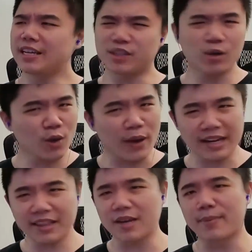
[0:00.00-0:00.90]
don't know
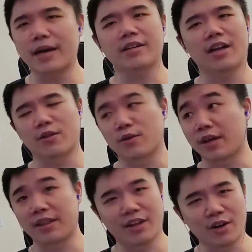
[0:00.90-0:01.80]
anything about it other
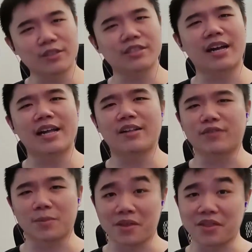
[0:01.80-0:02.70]
than the art style
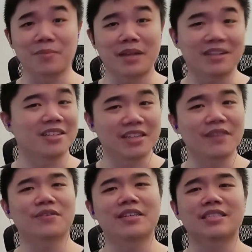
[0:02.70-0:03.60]
from the thumbnail on
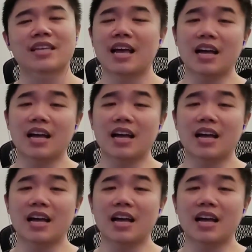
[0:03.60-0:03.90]
Netflix.